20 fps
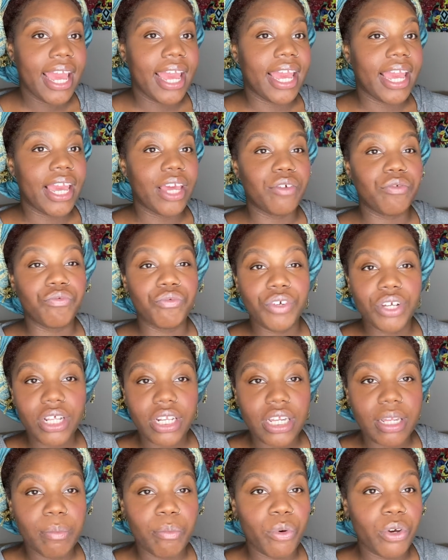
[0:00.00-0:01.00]
and
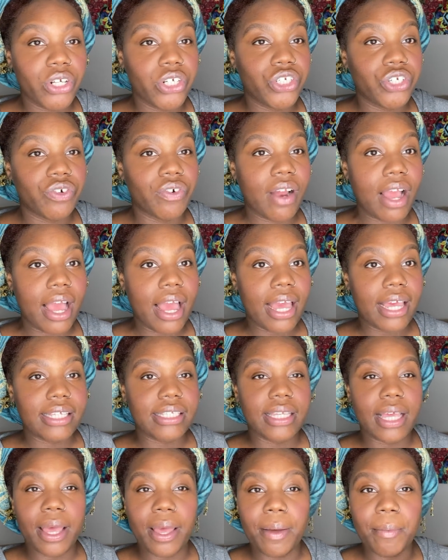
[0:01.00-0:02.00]
really moisturize
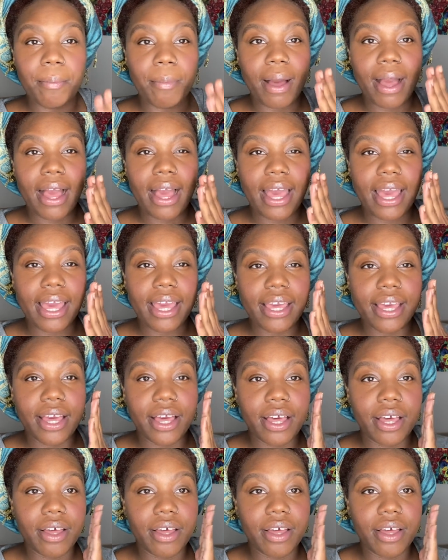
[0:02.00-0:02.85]
my